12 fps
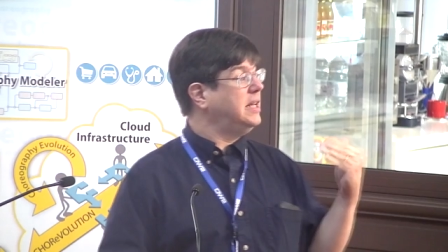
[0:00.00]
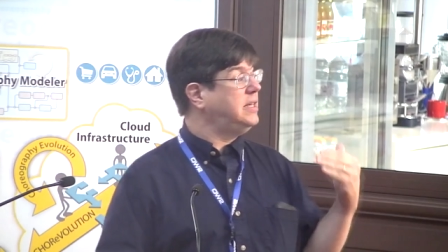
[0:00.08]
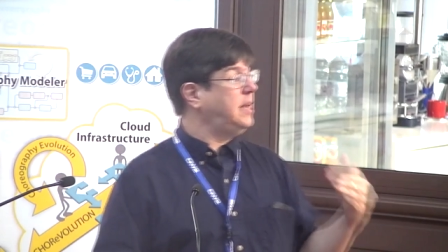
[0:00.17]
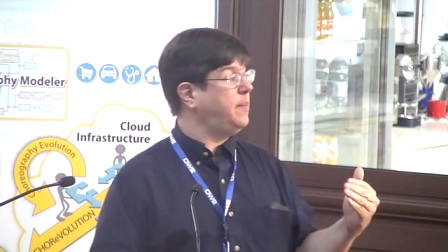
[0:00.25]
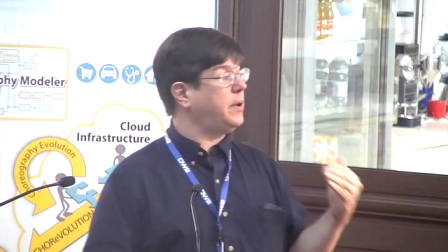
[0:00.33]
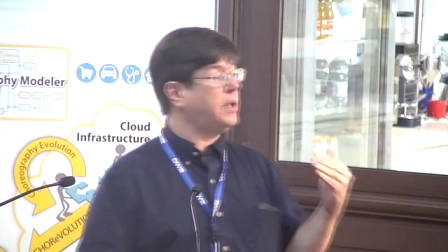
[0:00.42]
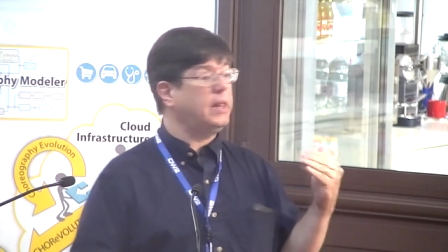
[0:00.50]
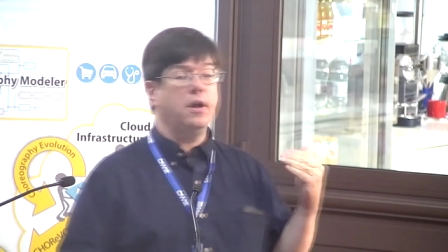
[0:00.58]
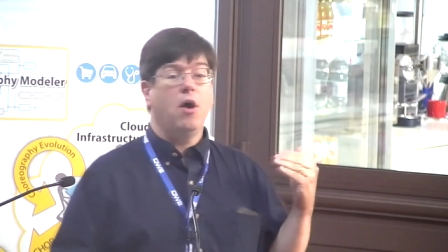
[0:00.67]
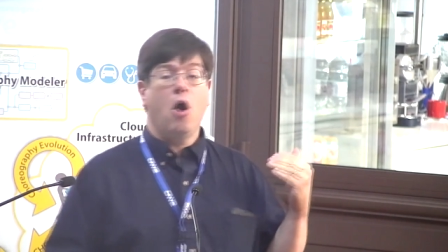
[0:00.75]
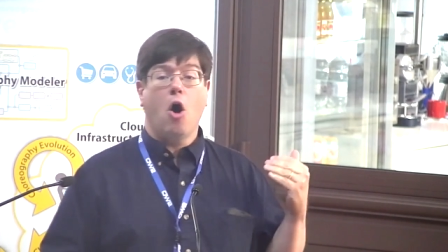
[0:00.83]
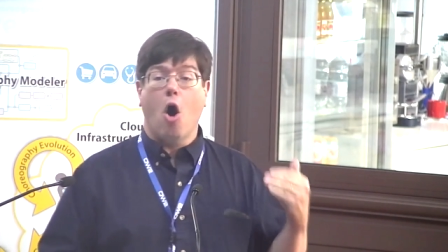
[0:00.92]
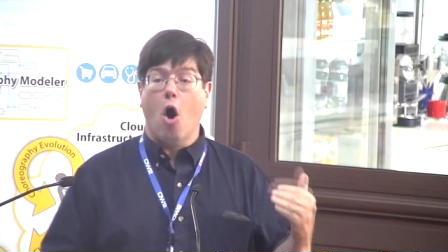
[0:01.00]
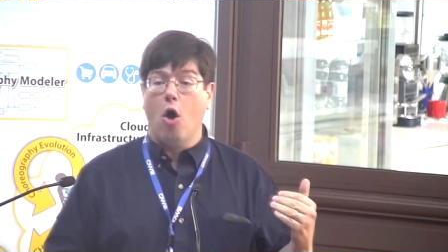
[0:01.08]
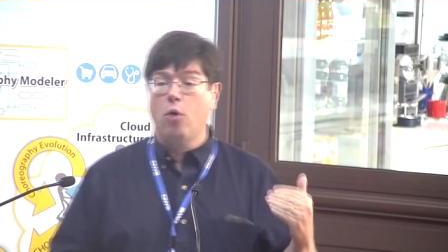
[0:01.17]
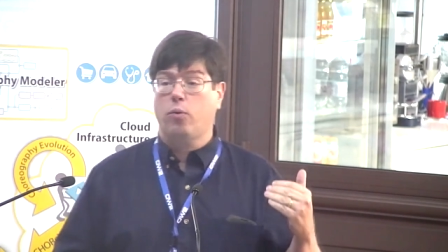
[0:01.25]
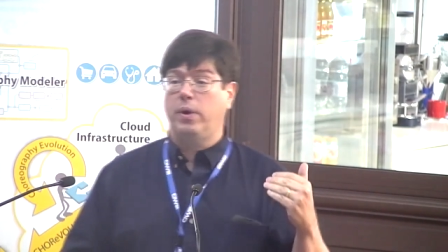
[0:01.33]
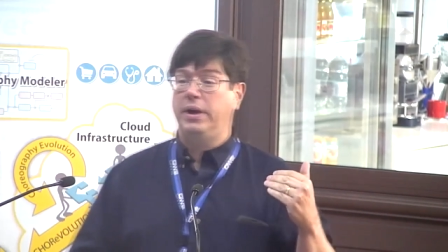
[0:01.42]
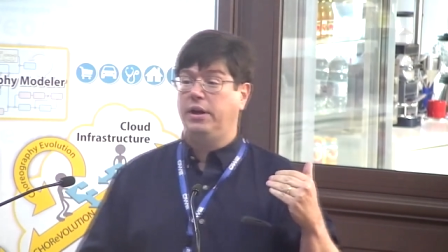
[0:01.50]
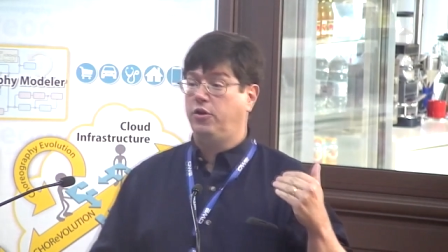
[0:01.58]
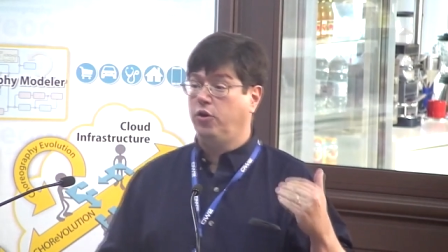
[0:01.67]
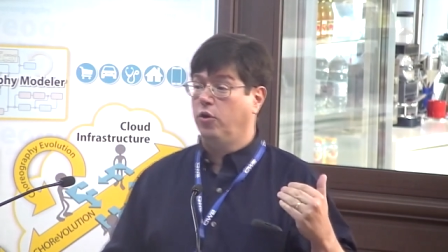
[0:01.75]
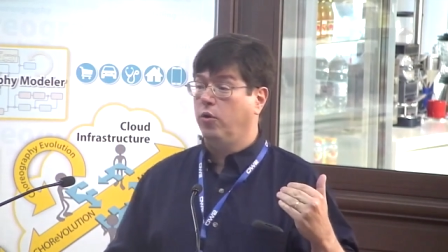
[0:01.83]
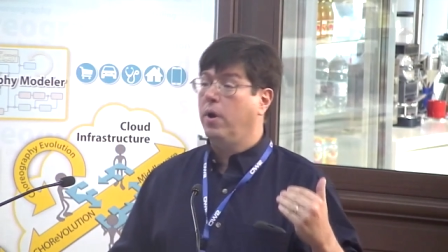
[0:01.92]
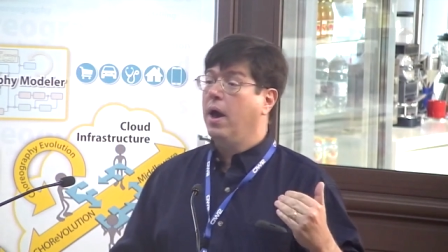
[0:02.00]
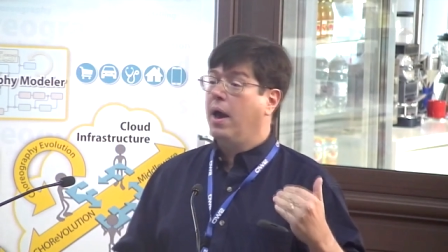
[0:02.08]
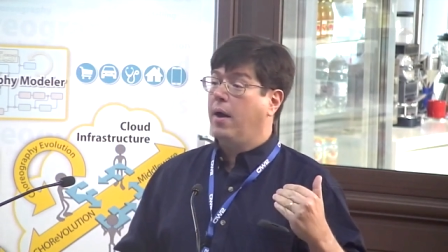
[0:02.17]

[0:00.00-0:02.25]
typically already do.